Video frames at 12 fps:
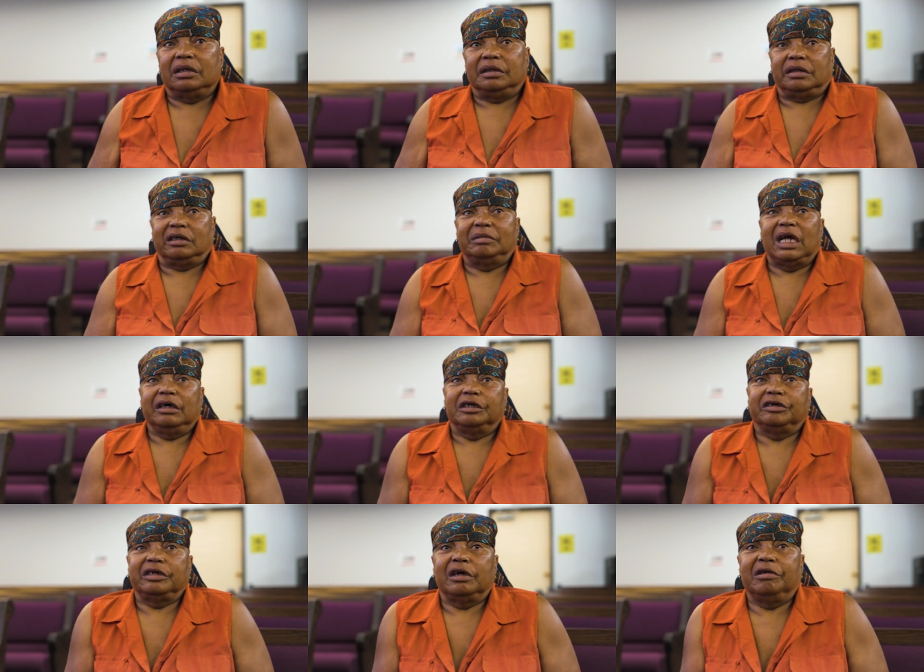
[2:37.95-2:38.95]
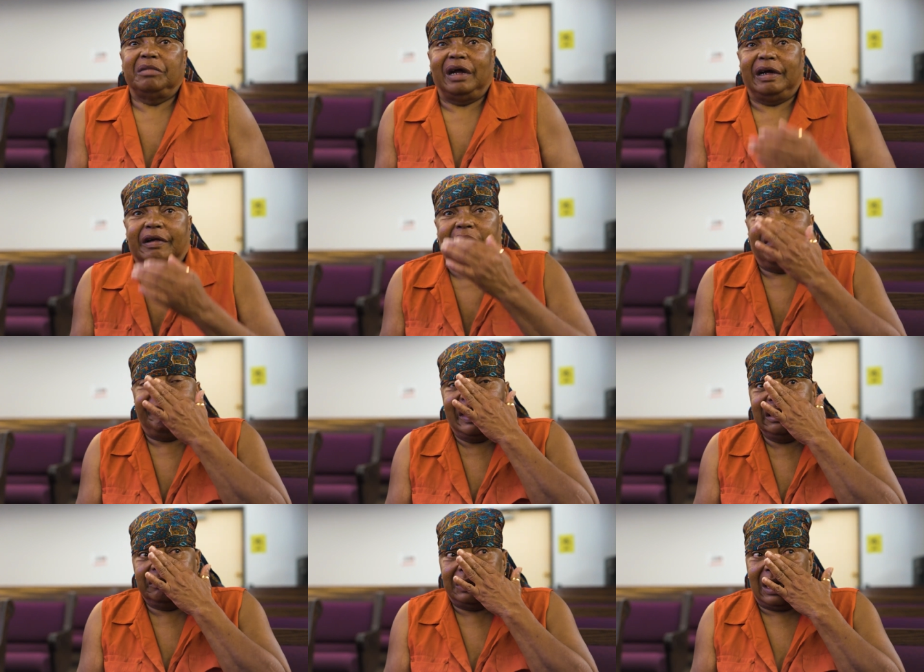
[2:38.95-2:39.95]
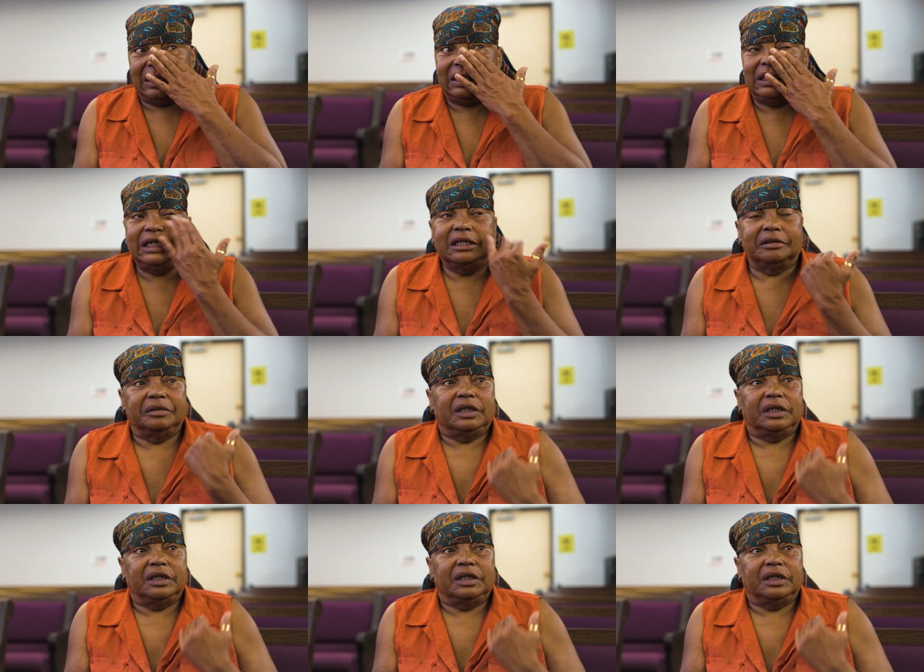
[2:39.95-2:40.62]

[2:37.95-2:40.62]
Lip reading: So I'm not going to turn my face when I see them.